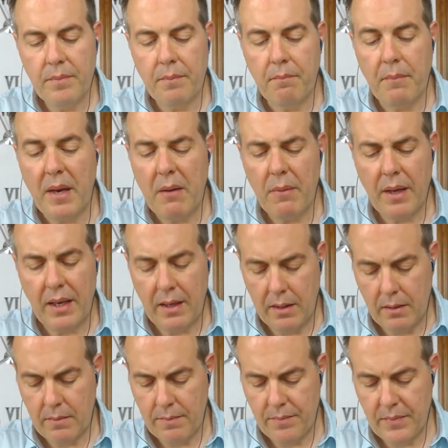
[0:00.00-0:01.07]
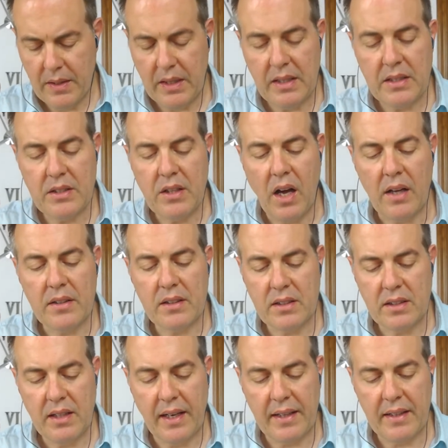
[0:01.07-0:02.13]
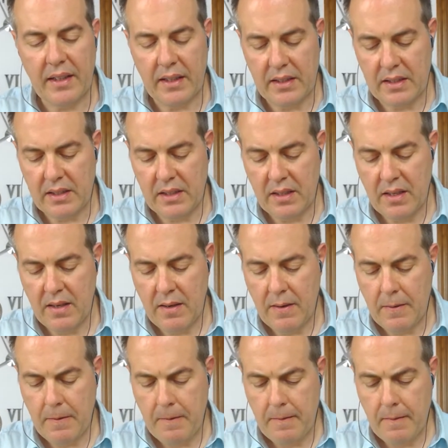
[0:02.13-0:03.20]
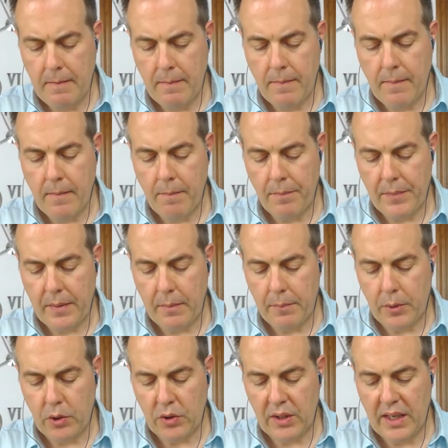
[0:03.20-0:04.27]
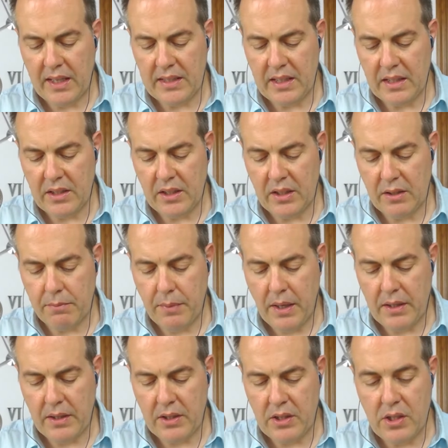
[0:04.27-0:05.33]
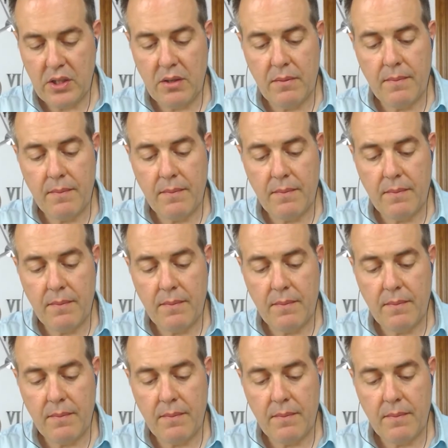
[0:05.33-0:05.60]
maybe it's not like this. Proteasas in Spanish.